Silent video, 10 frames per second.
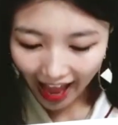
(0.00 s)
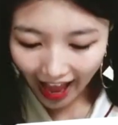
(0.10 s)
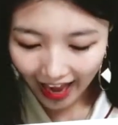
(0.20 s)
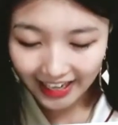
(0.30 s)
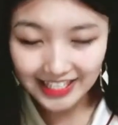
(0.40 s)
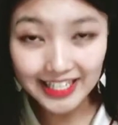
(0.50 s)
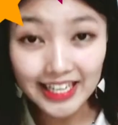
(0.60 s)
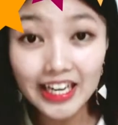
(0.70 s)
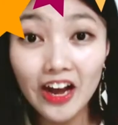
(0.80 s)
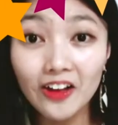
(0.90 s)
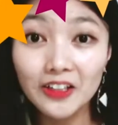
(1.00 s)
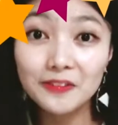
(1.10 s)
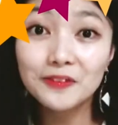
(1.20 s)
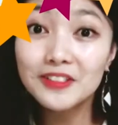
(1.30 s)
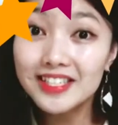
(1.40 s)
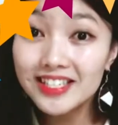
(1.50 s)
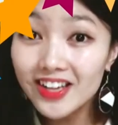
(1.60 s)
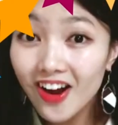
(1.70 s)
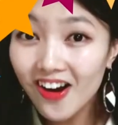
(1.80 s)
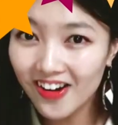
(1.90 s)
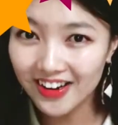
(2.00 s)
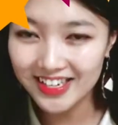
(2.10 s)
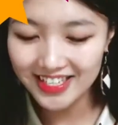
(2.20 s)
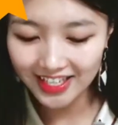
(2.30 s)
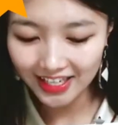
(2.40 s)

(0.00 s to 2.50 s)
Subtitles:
I see colorful stars.